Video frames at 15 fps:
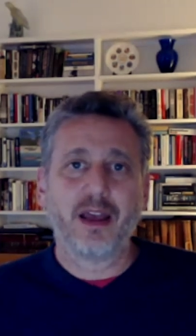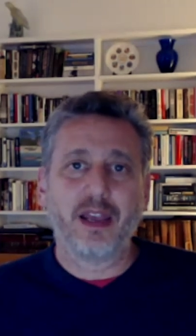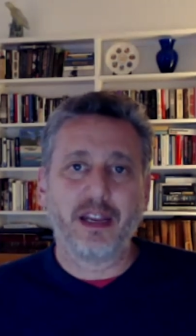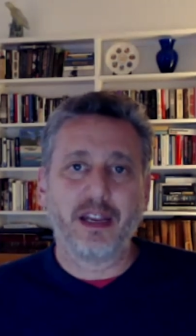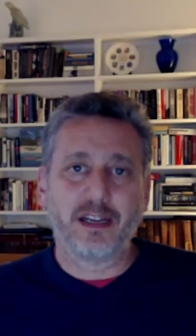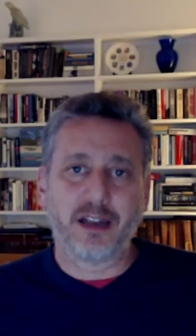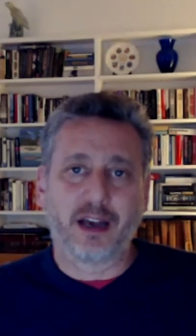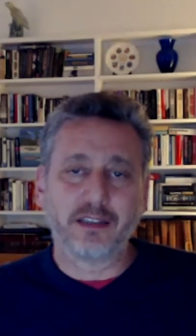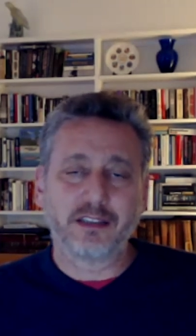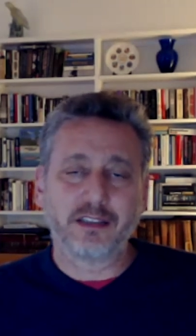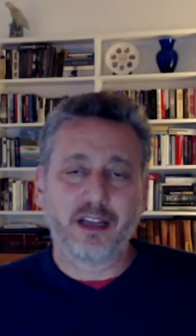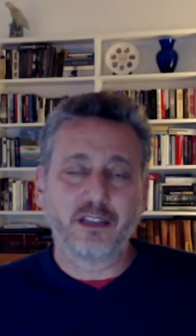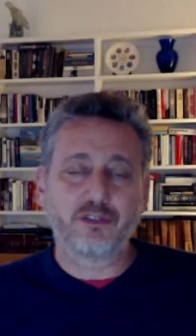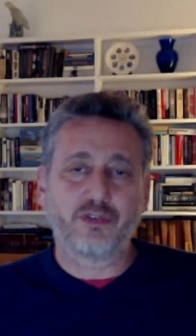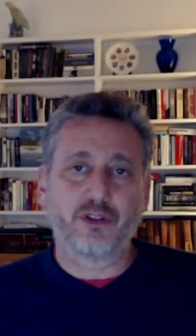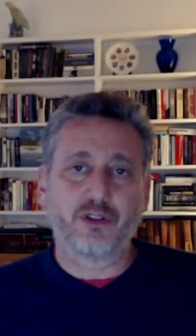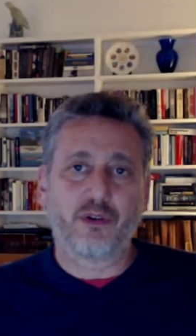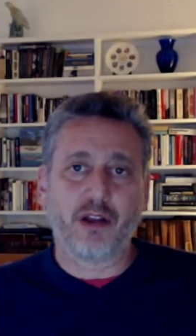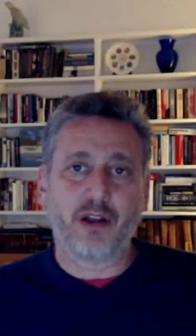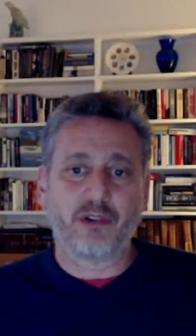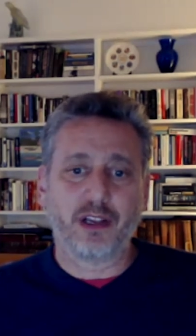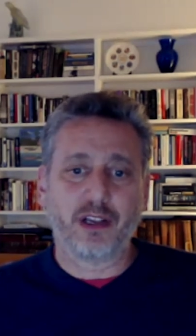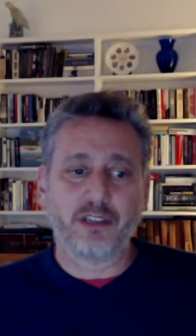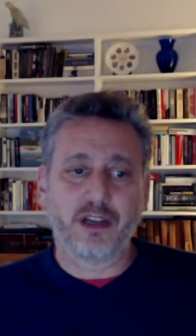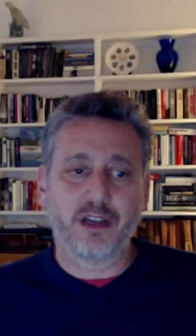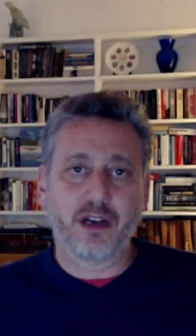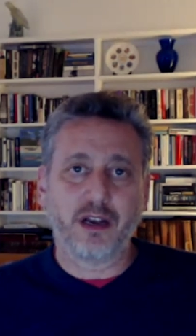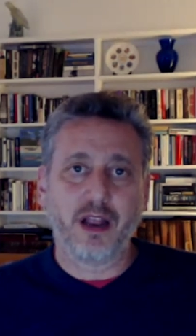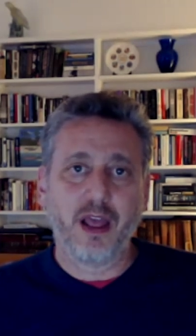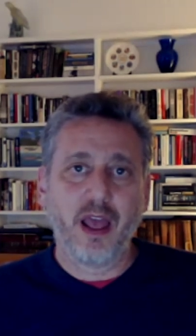He does things for the right reason,